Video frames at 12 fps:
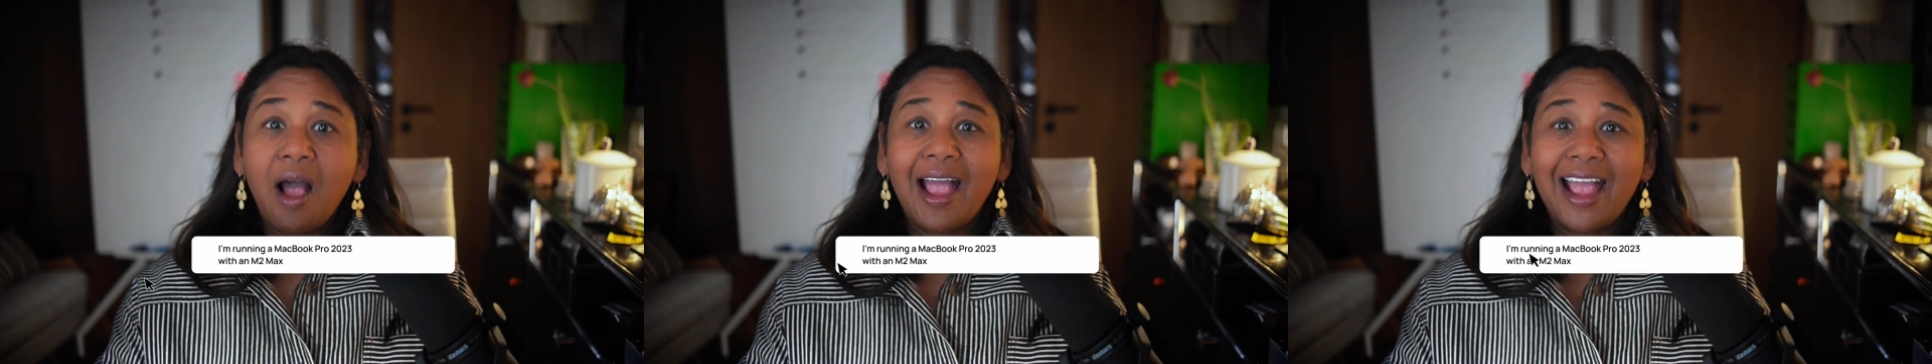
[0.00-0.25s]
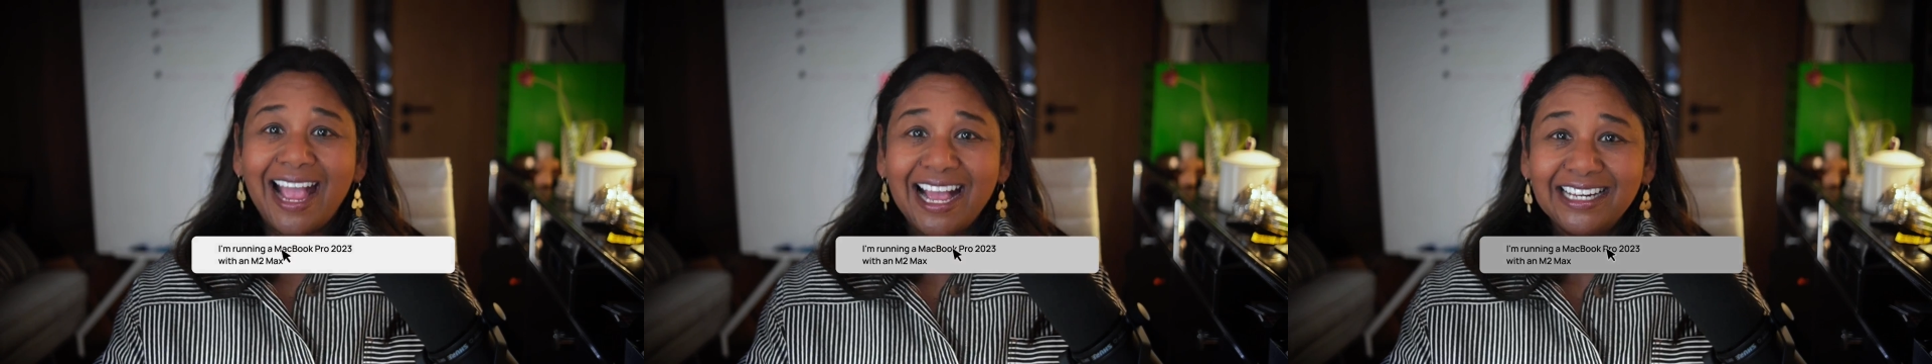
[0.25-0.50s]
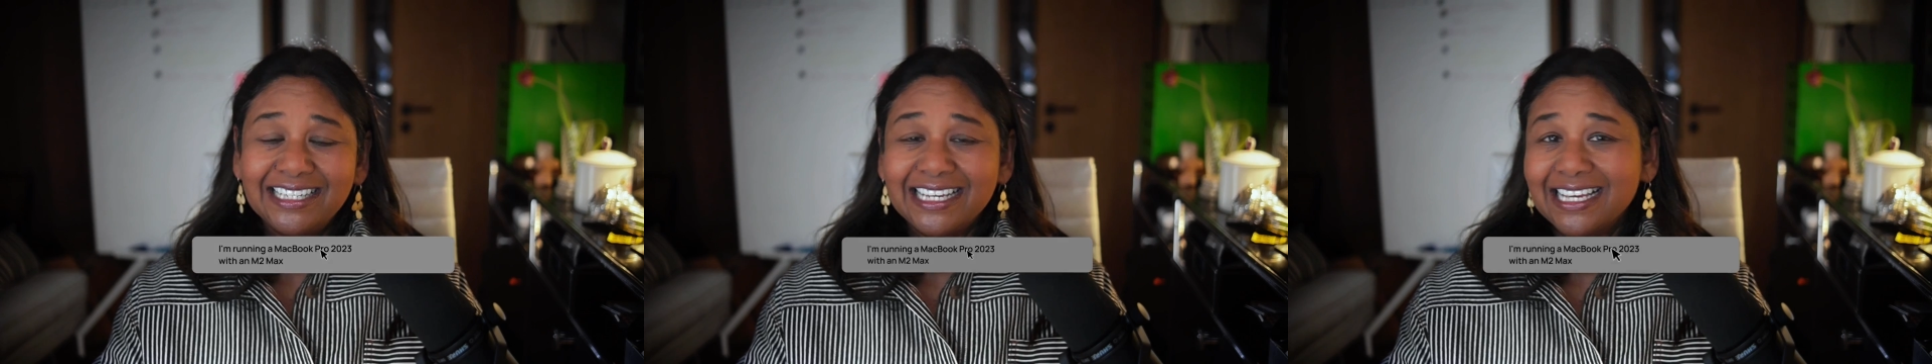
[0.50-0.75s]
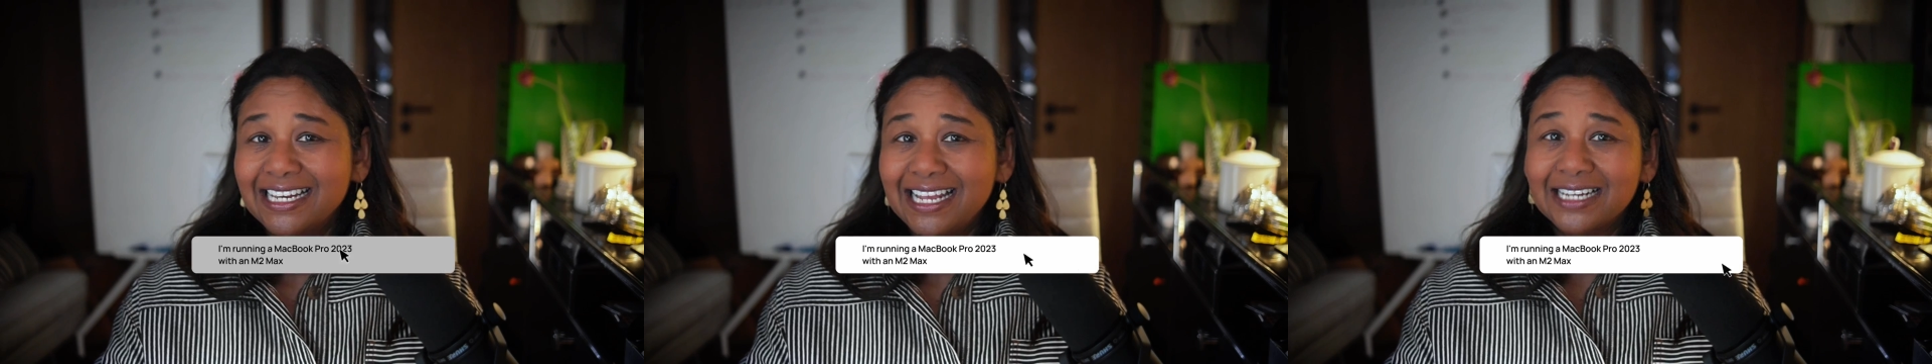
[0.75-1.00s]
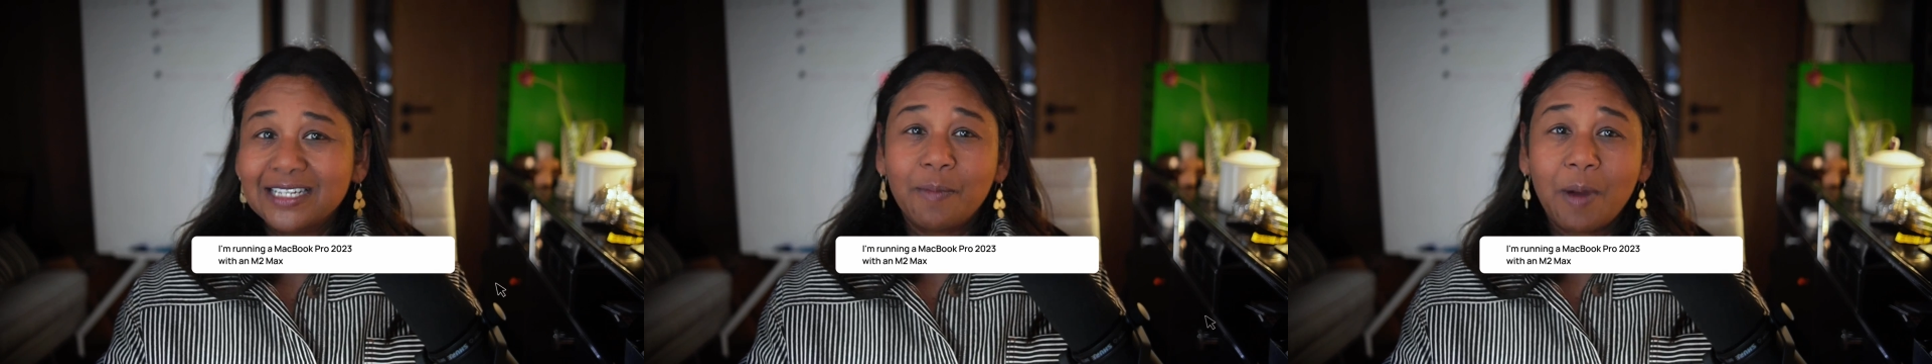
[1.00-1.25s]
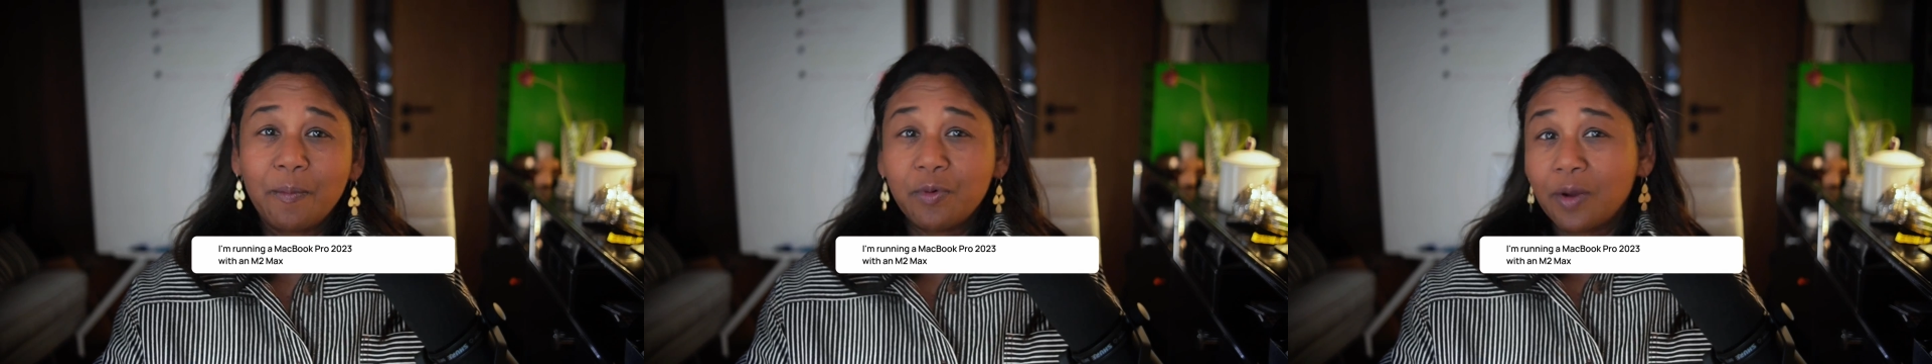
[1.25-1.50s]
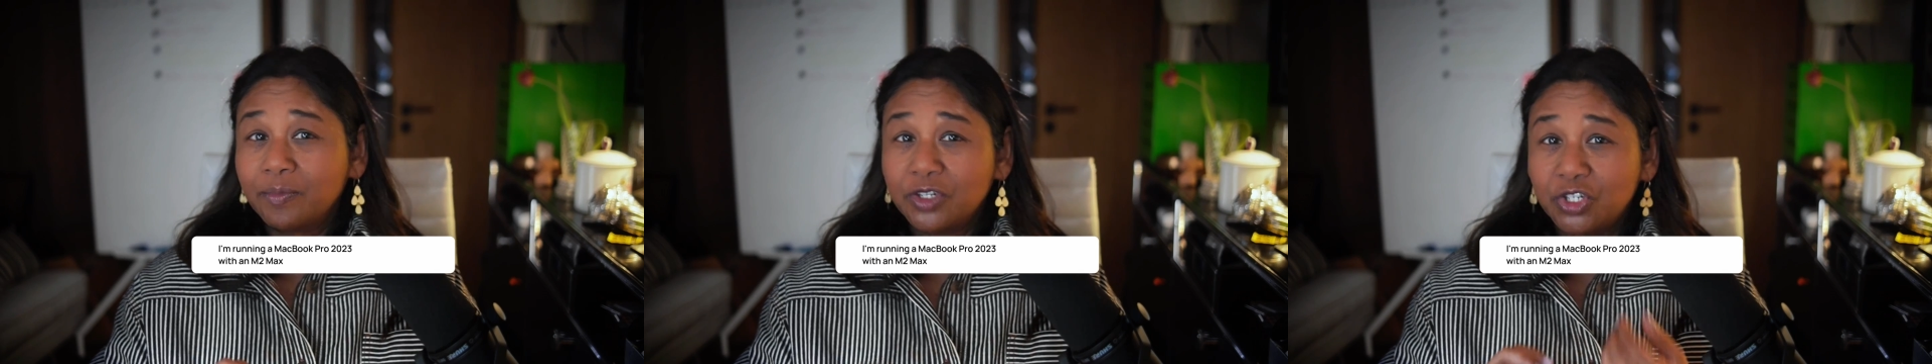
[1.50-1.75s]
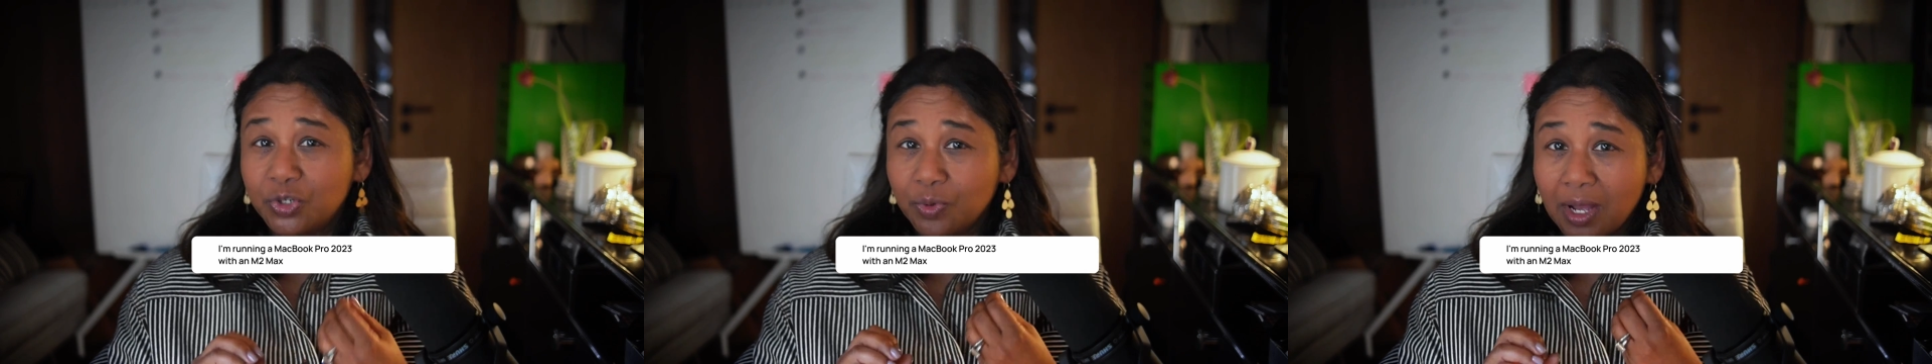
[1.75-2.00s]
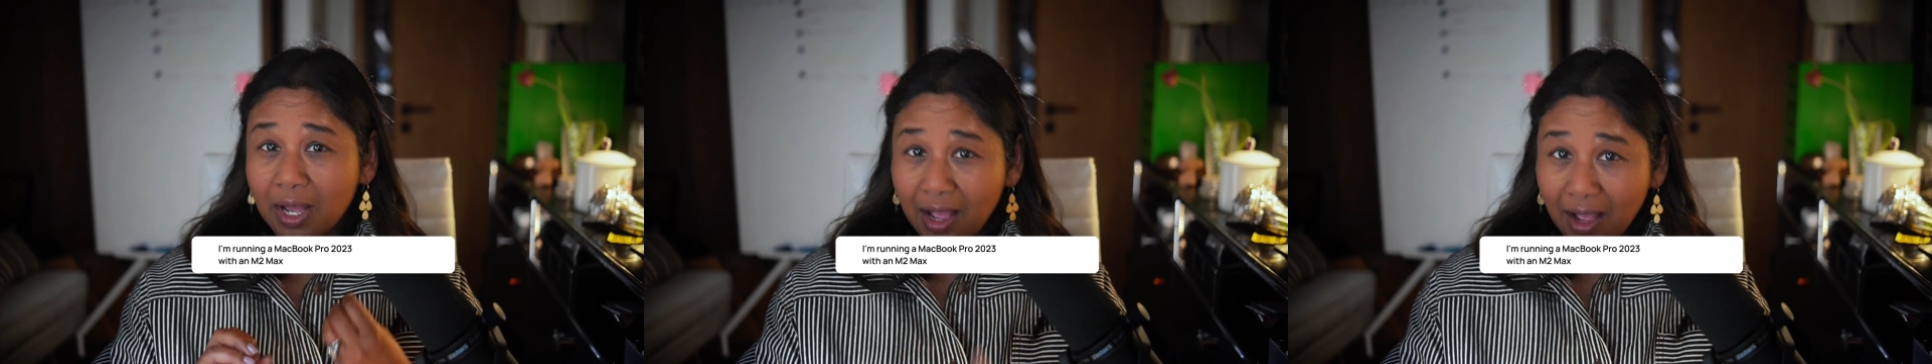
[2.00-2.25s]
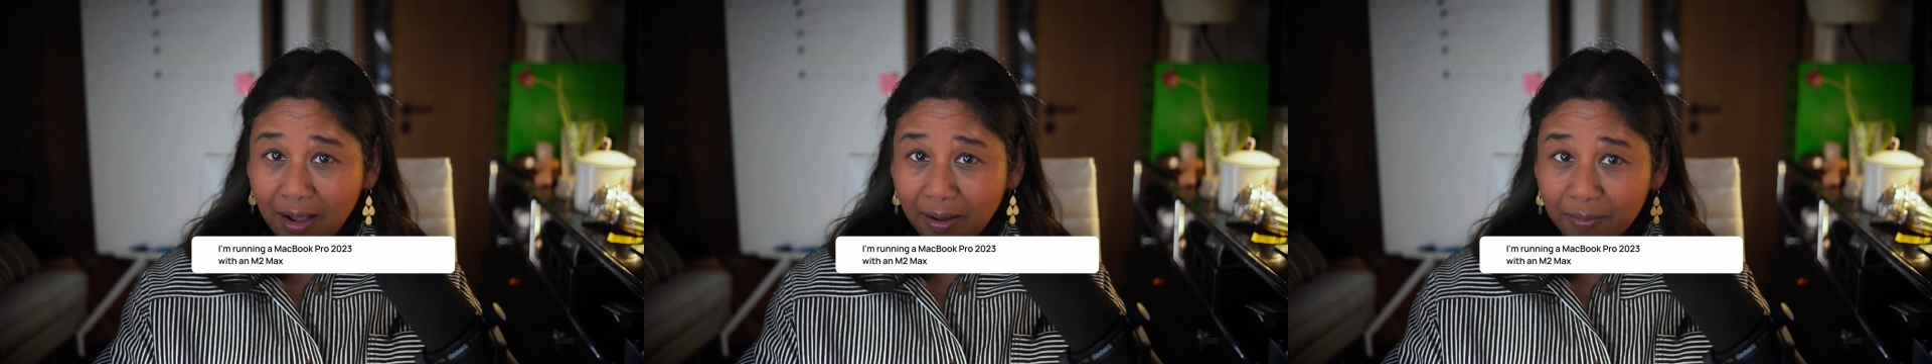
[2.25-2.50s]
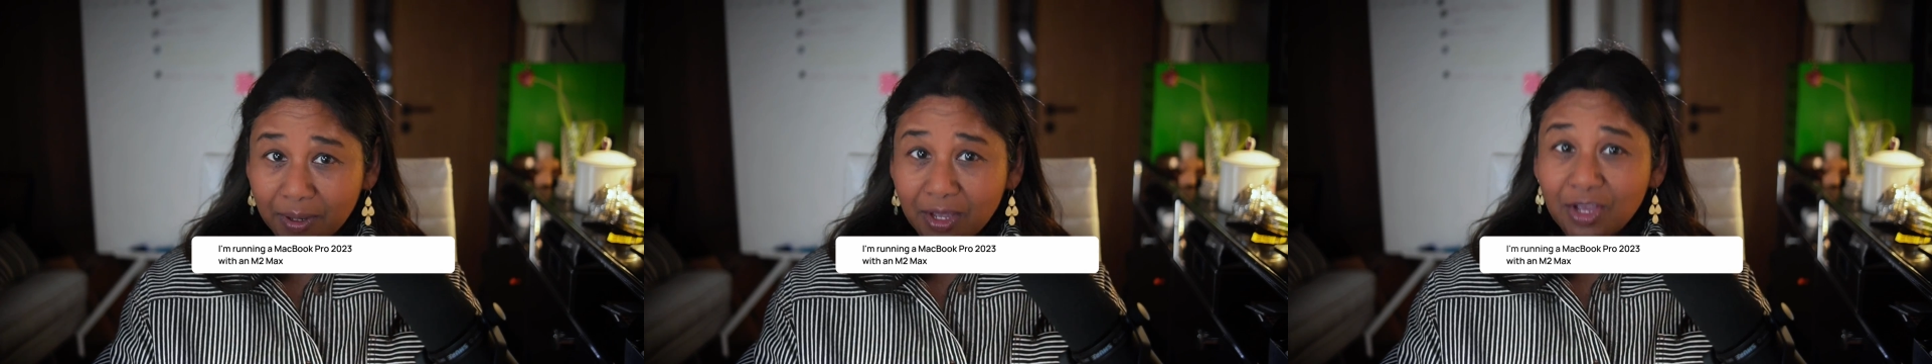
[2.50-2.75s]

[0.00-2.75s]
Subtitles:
I had to connect my prompter to a hub.